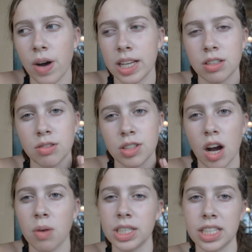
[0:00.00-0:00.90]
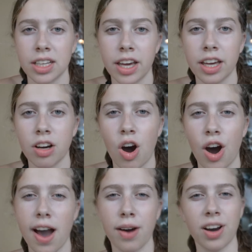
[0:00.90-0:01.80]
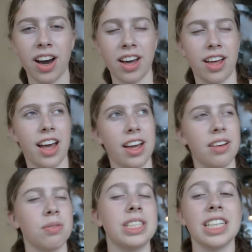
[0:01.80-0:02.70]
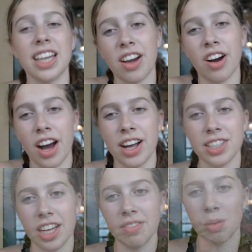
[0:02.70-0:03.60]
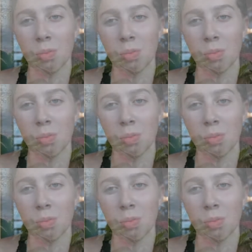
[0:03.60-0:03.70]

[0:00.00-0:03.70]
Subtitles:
As you saw, we did get caught outside of a